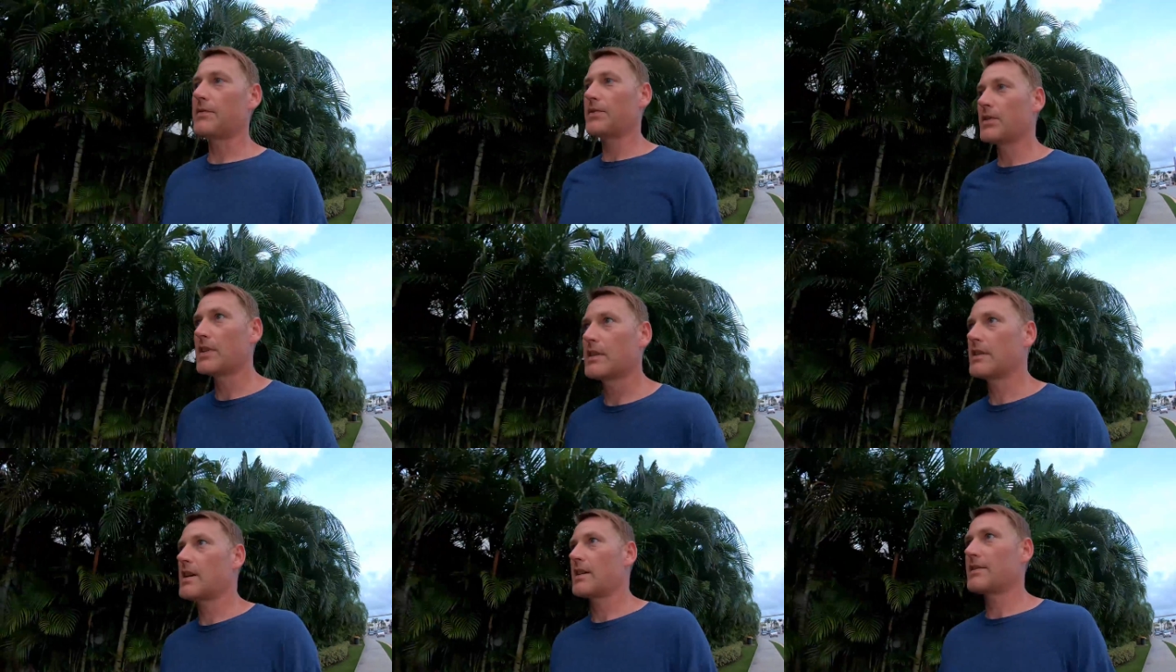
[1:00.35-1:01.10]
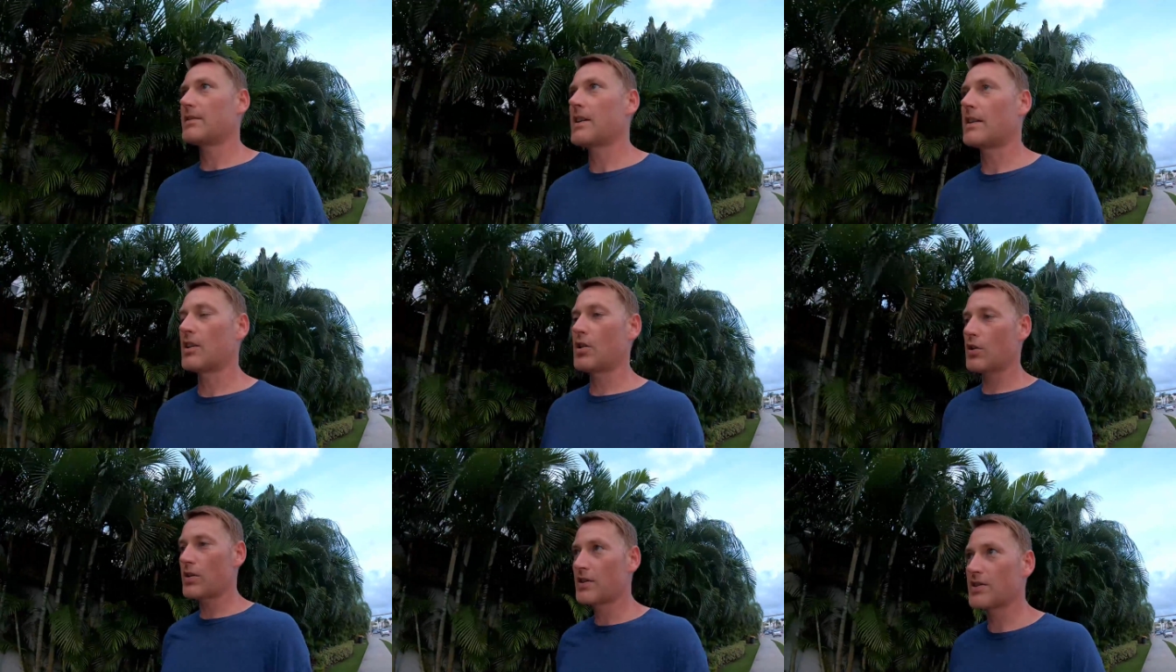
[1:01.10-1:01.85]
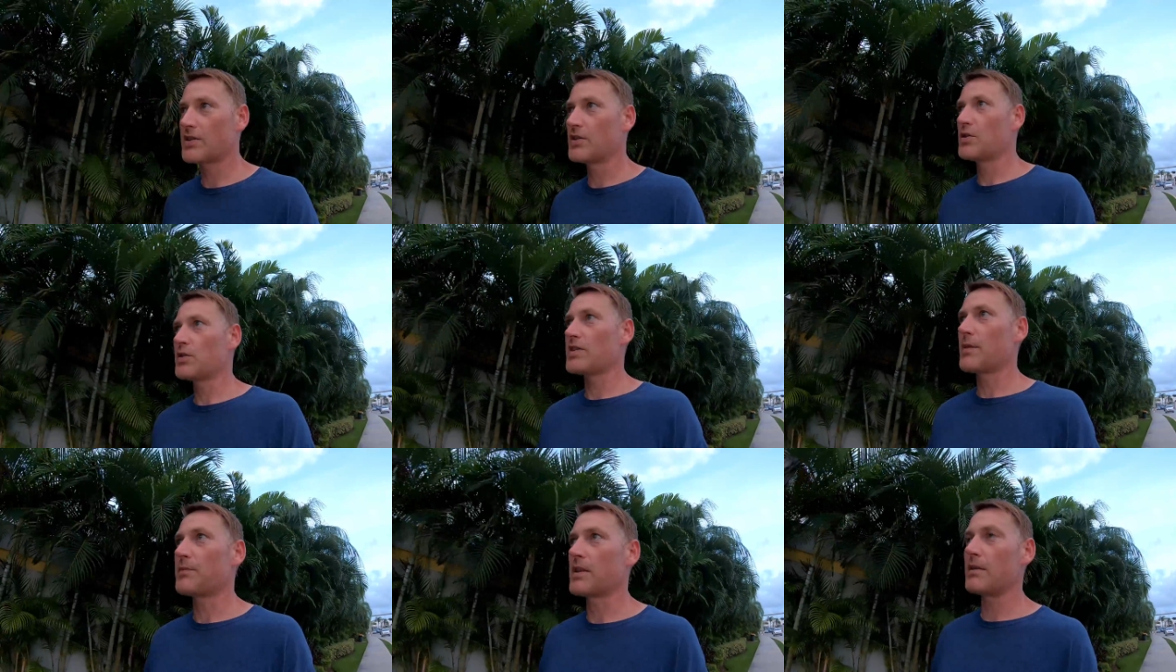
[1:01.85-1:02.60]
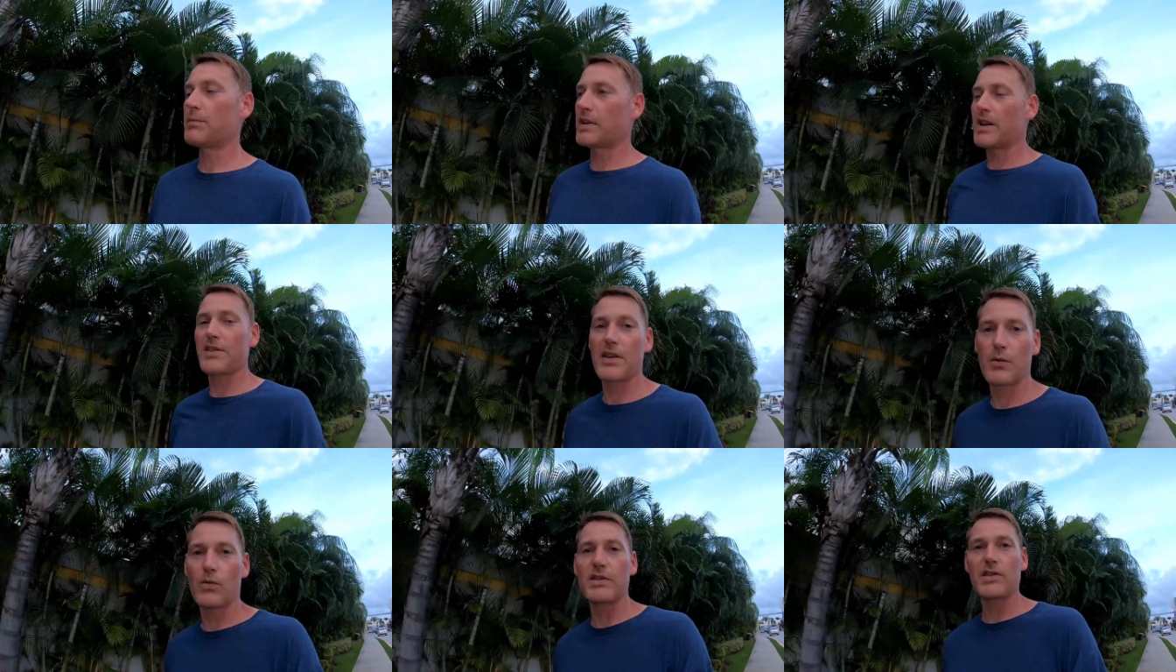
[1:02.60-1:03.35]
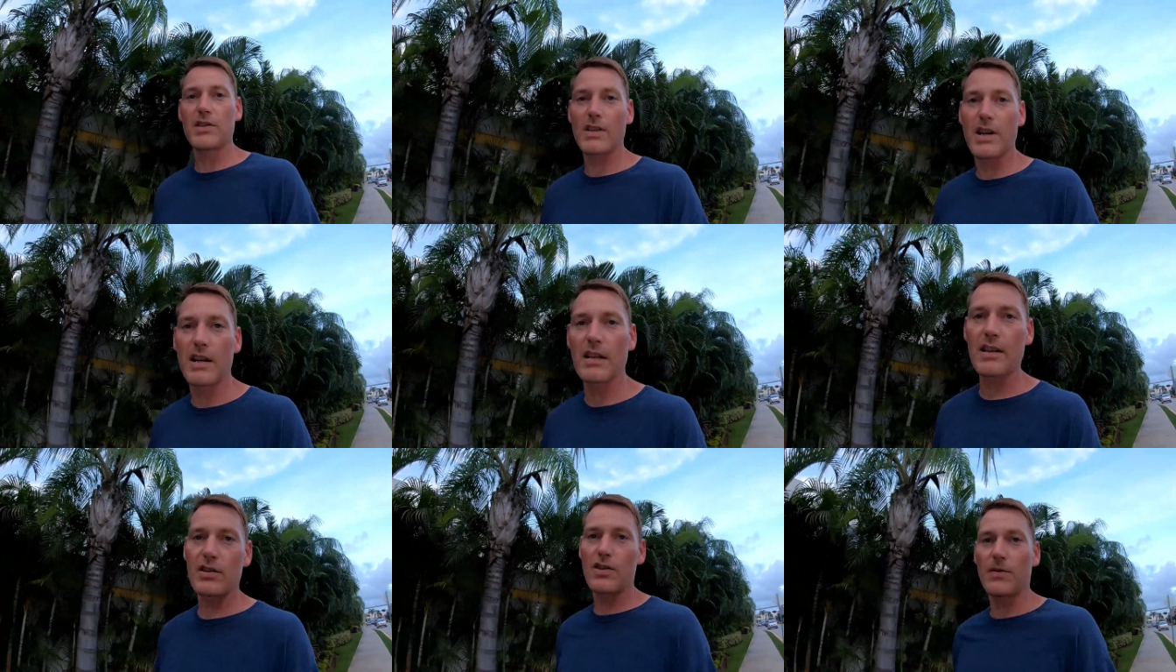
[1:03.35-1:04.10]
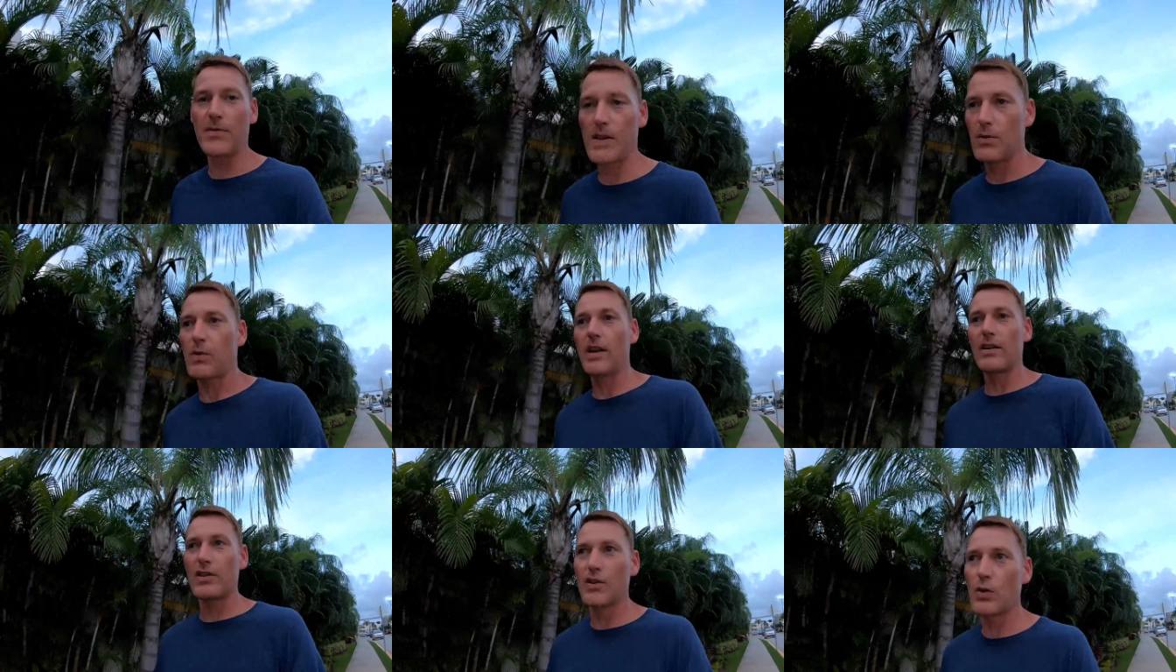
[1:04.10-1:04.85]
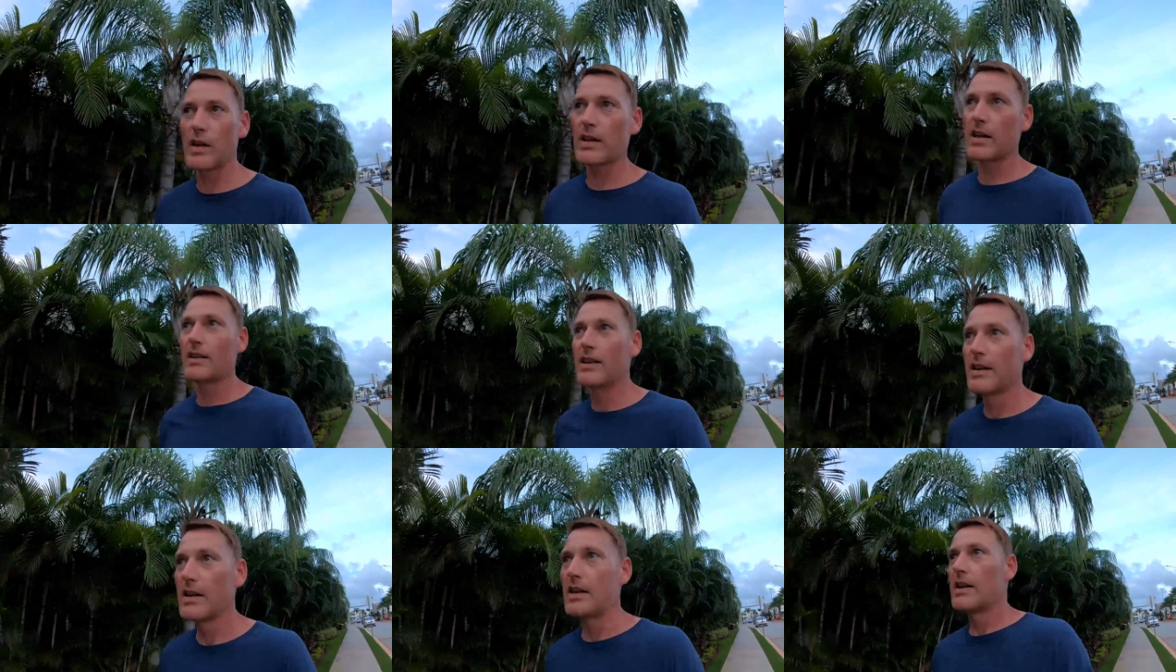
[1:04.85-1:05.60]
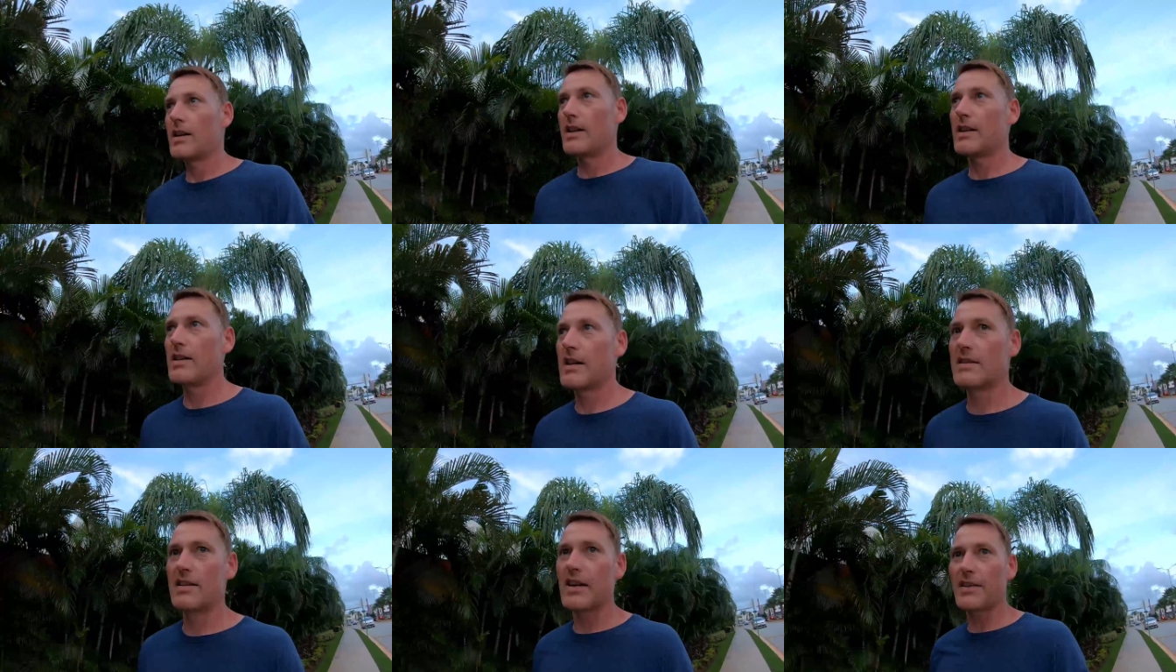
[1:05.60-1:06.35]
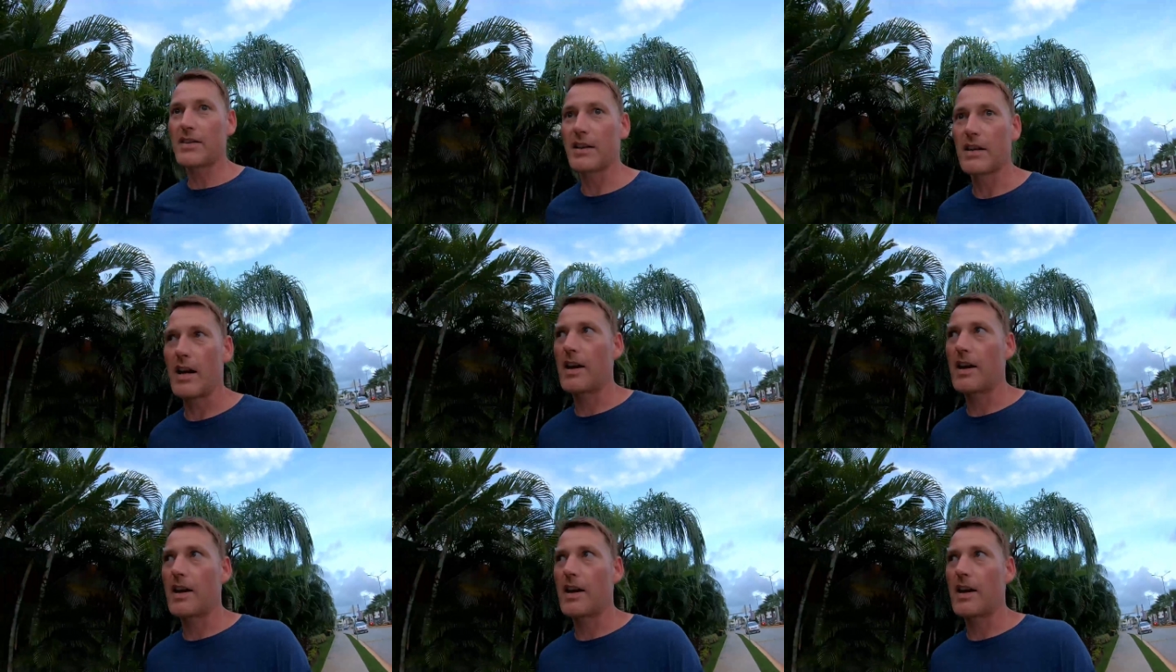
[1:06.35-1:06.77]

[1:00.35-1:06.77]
definitely takes a lot of courage to do something, but I think once you kind of get your feet wet in doing it, it, it's nothing.